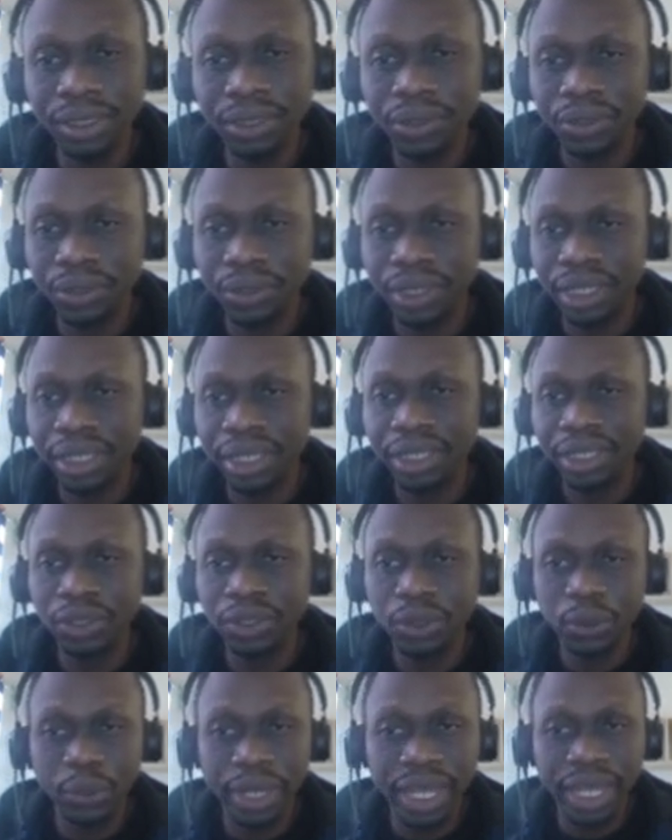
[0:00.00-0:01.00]
Okay,
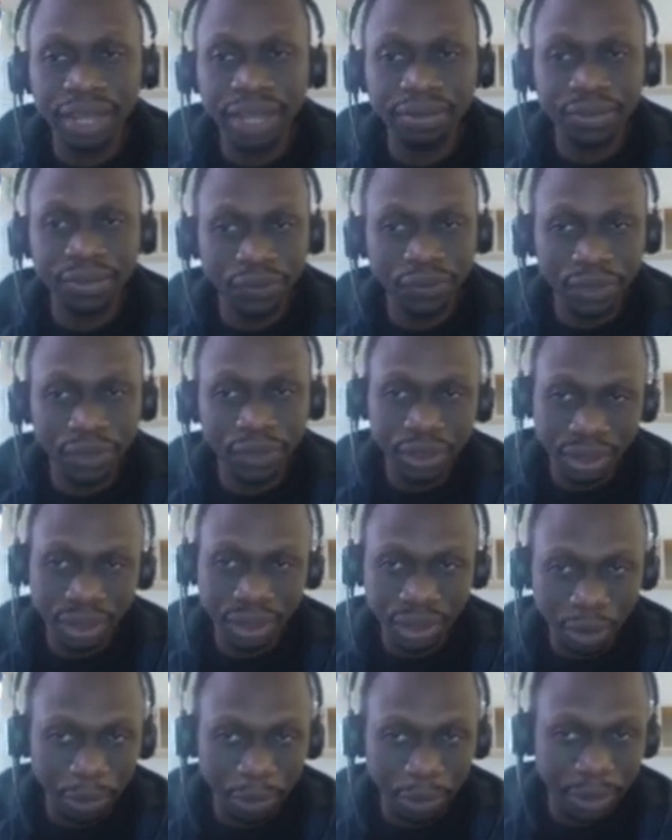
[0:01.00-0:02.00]
so we have the
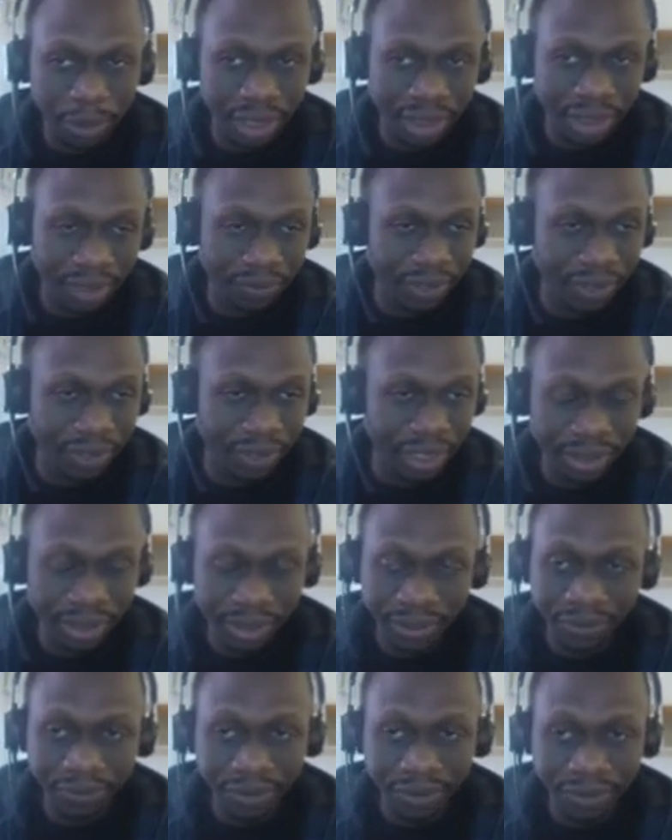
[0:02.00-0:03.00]
first number saved as
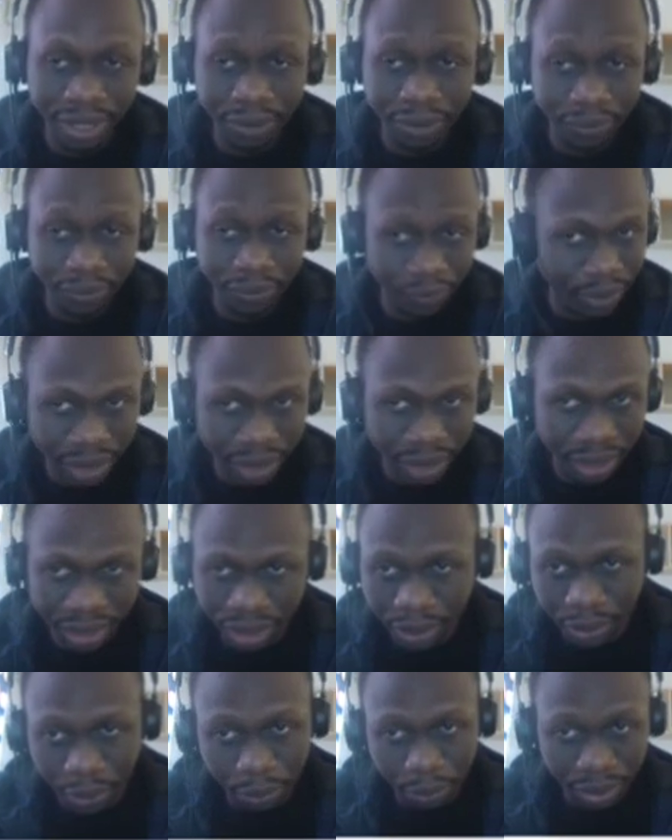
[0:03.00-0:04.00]
5. The
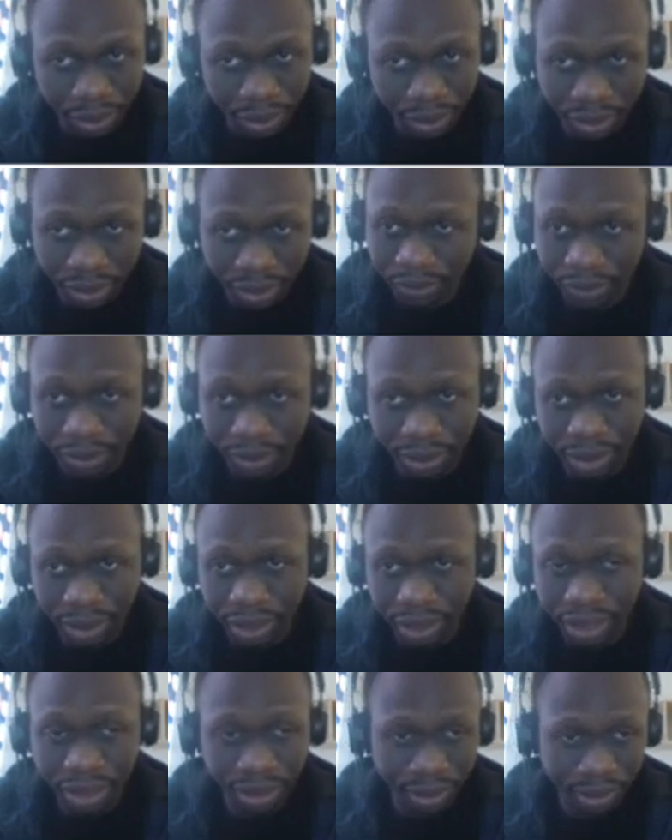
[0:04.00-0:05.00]
second number saved as
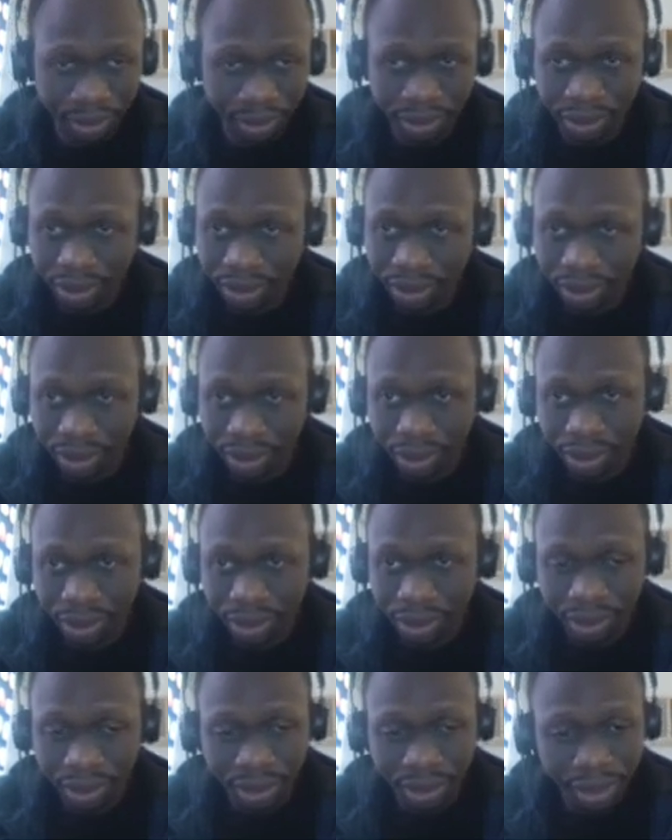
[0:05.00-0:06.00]
10. Let's
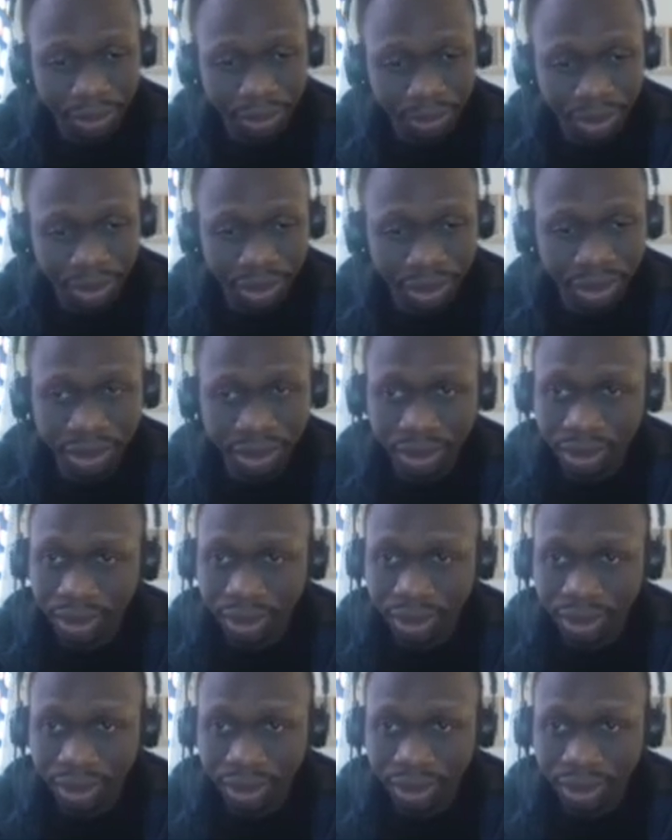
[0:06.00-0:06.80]
make this.